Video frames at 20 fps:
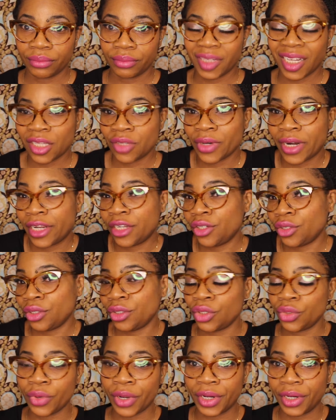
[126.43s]
That's what I
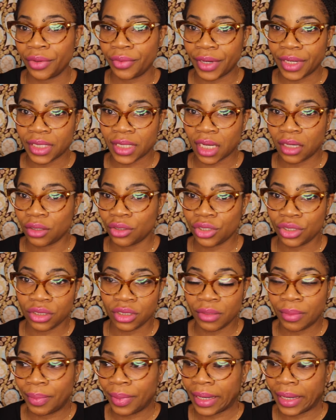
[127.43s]
usually do anyways. I don't usually